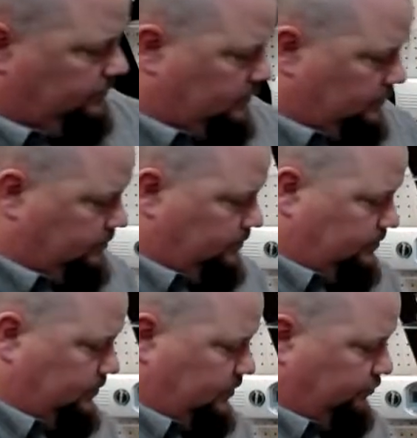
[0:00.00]
the
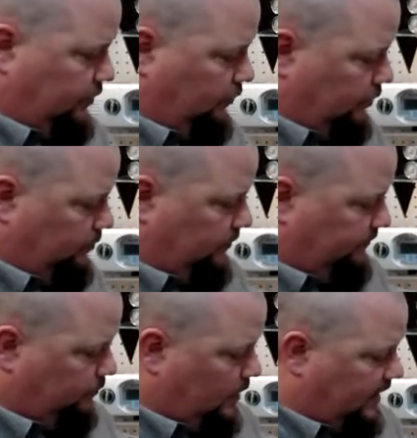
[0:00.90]
control room with
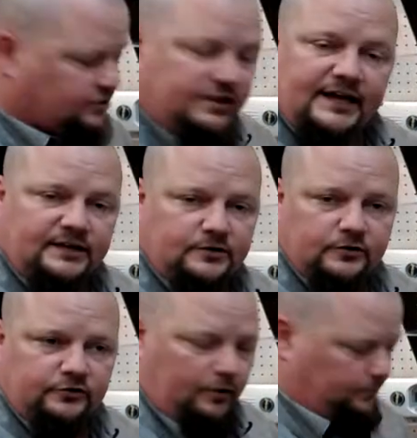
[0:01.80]
wires landed to
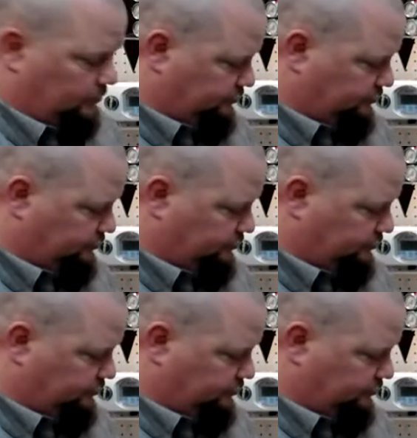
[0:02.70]
the terminal